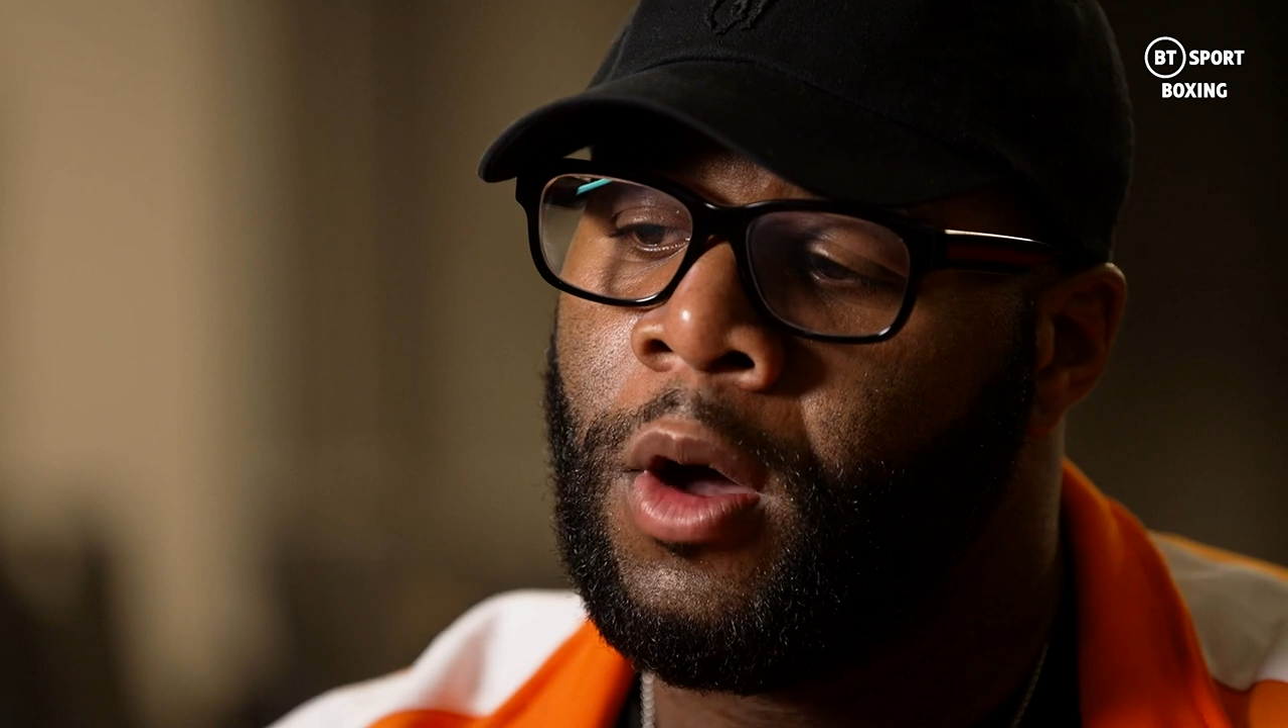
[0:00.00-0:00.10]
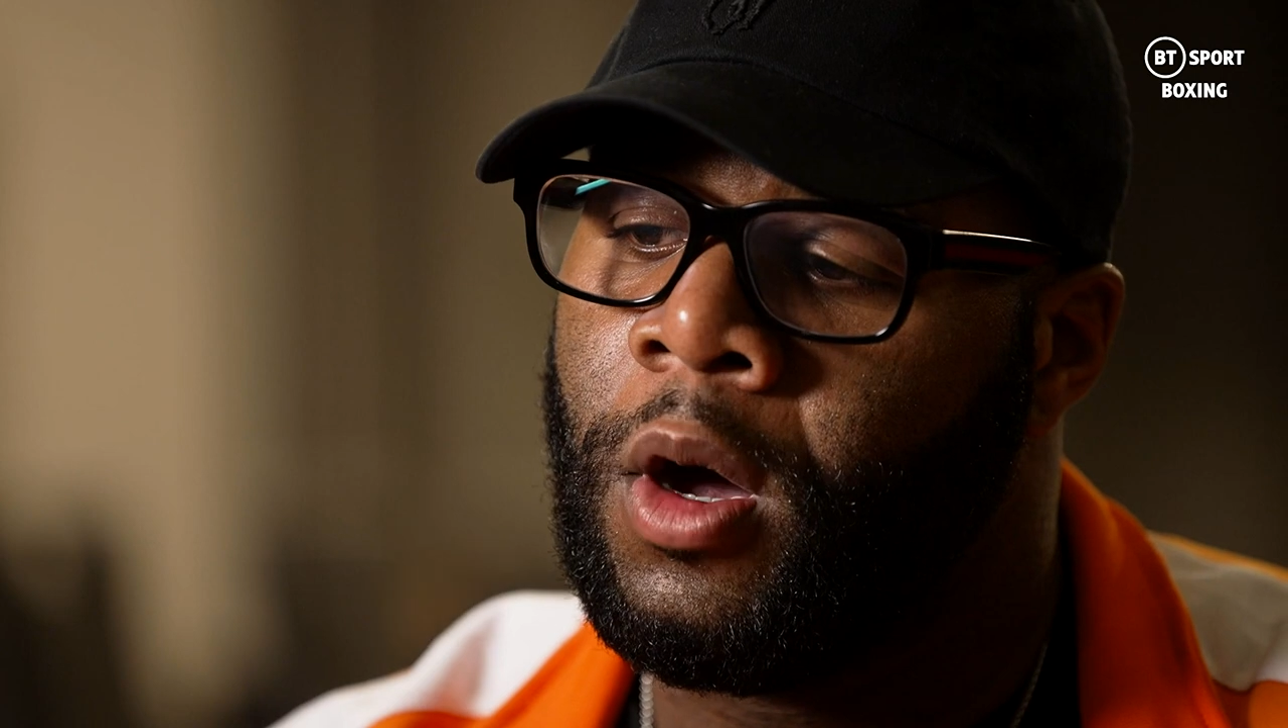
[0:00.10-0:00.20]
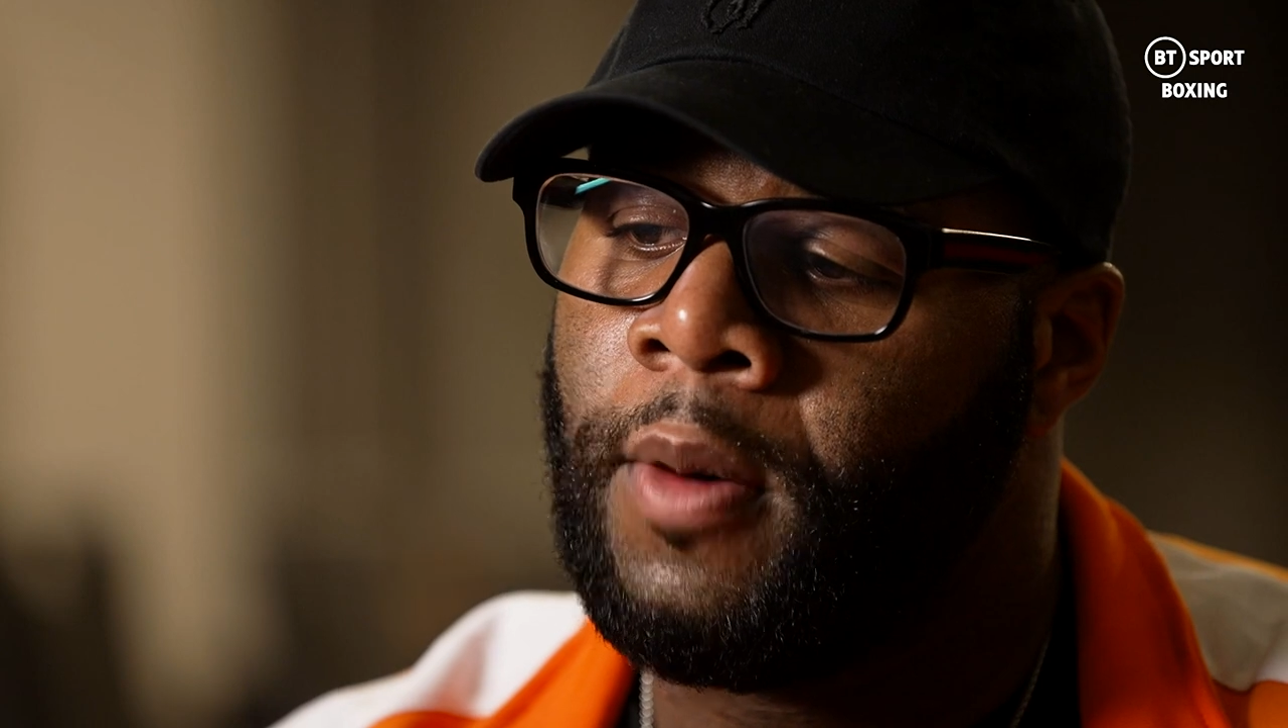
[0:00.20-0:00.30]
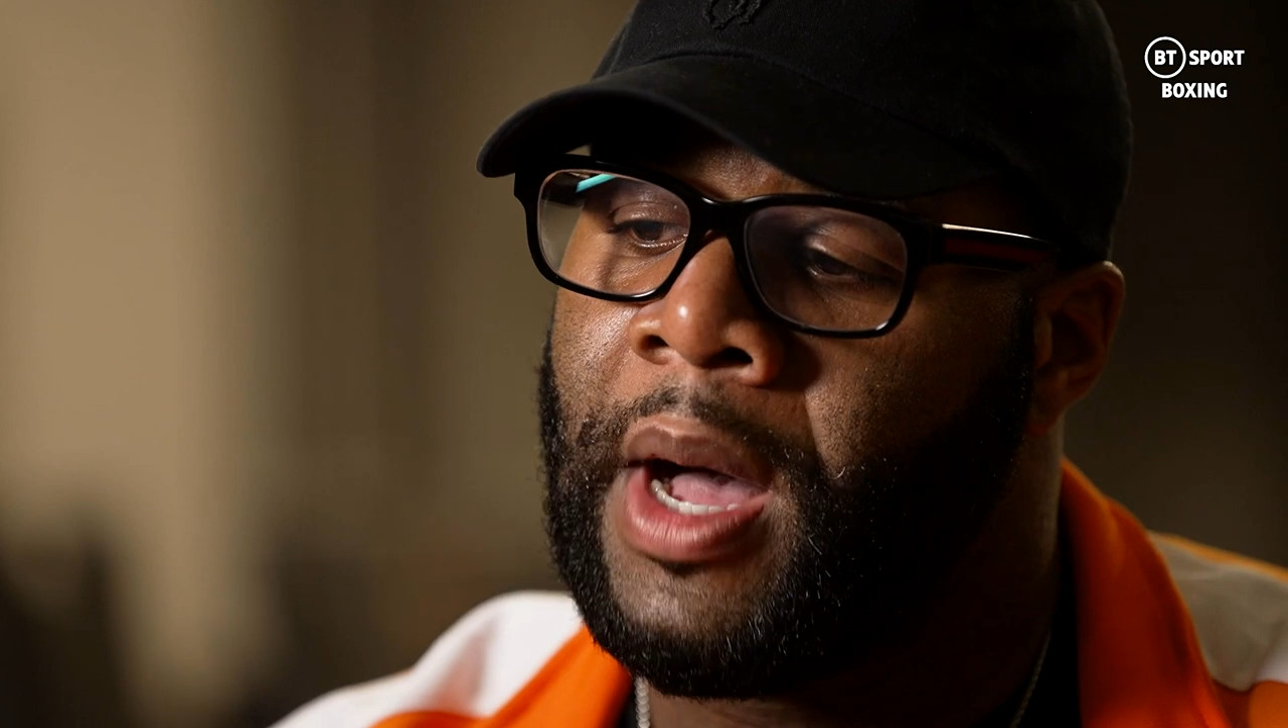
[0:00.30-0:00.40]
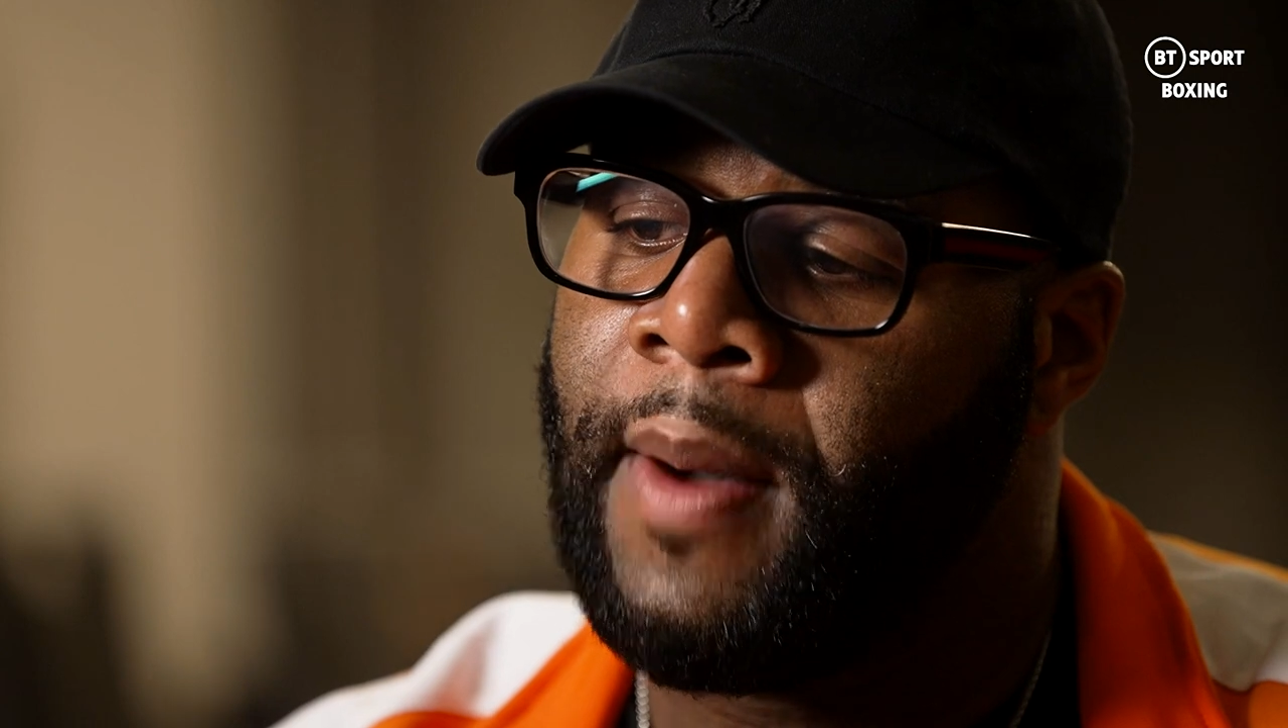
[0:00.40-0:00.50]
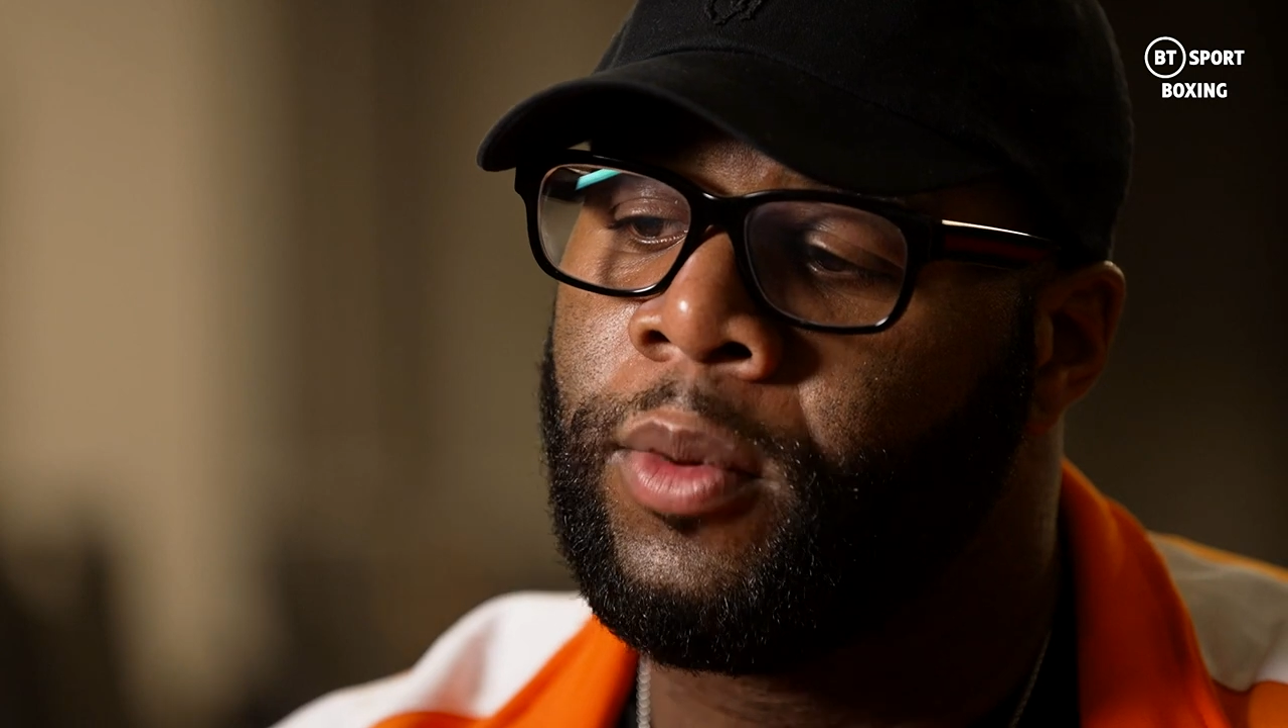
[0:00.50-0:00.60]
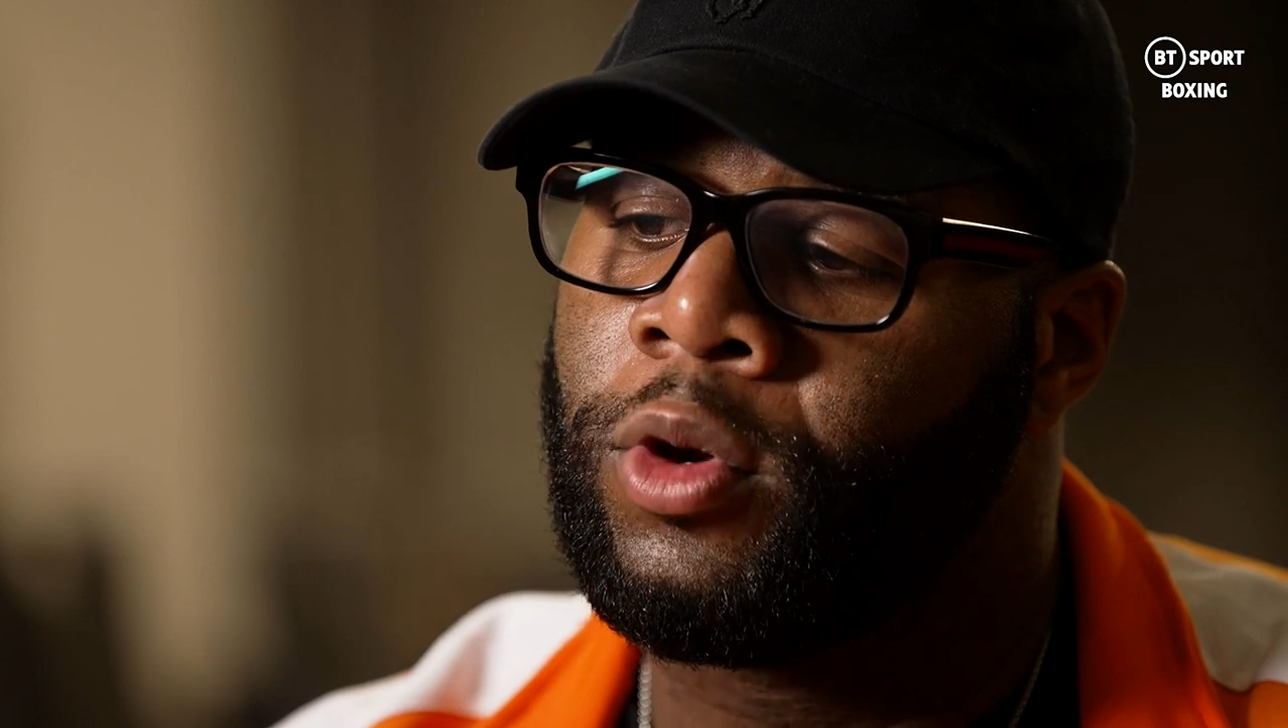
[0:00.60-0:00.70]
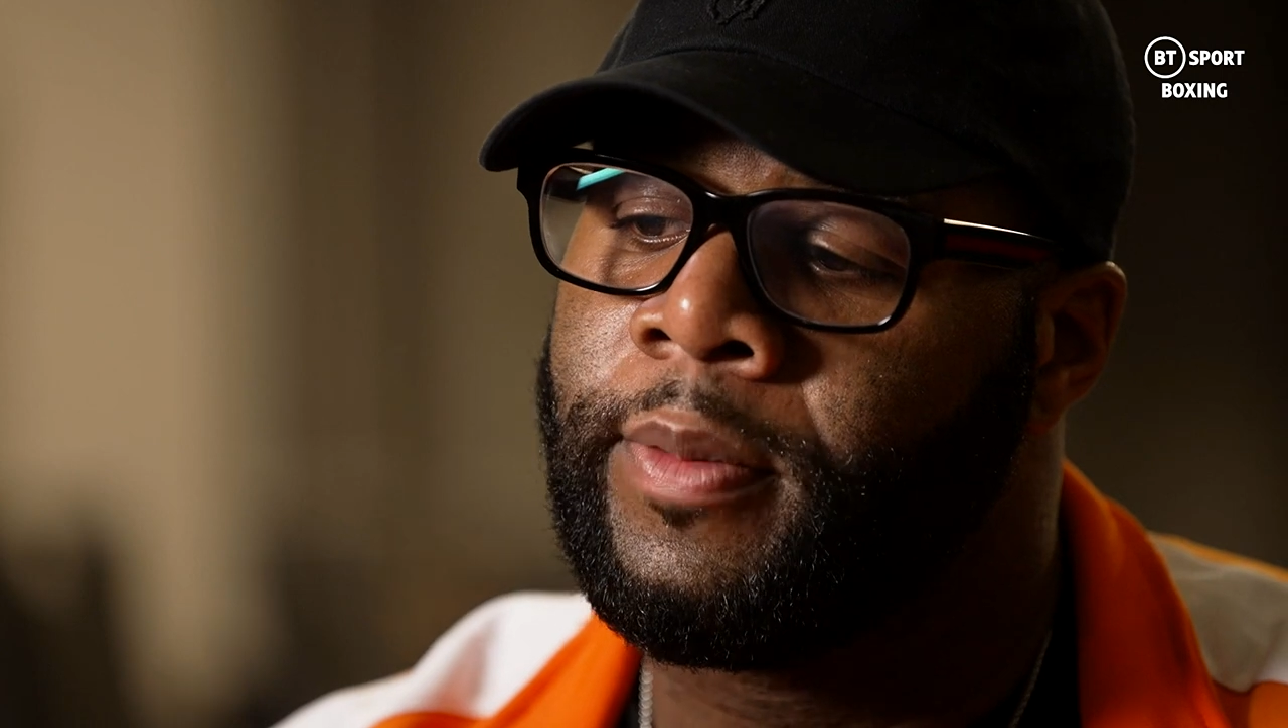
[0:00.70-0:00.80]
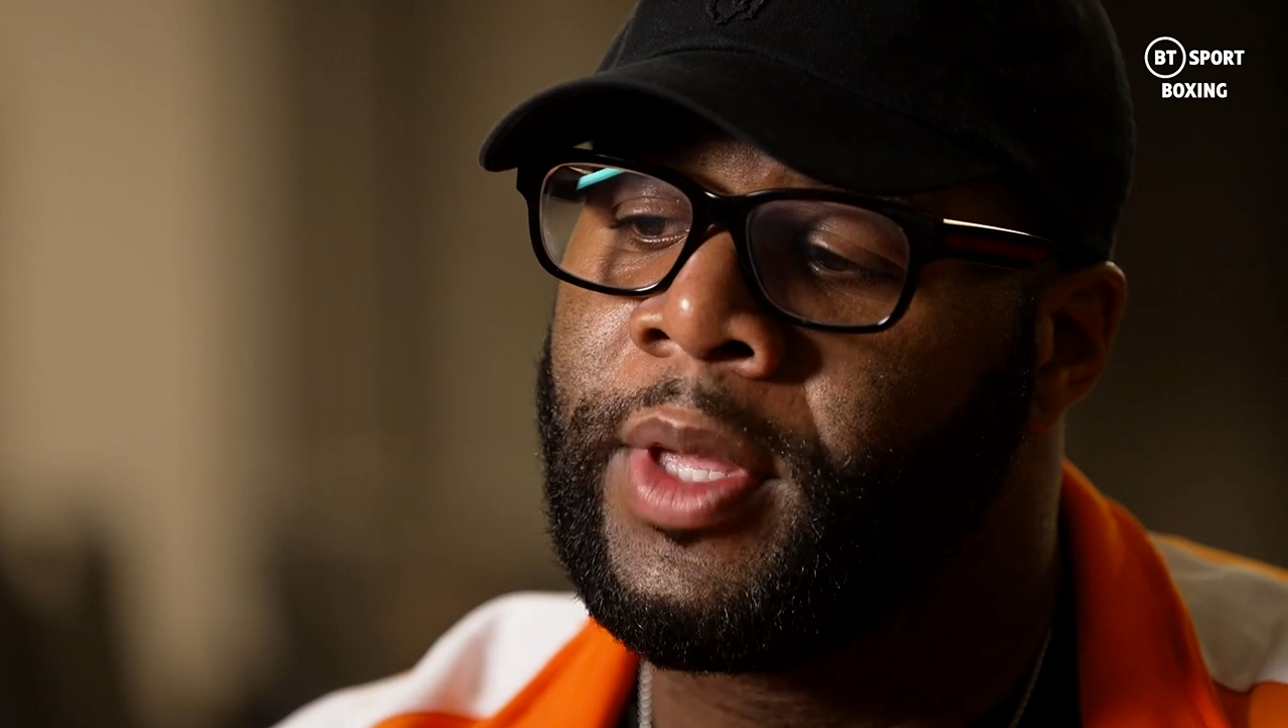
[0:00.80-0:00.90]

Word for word: Um, I'm going to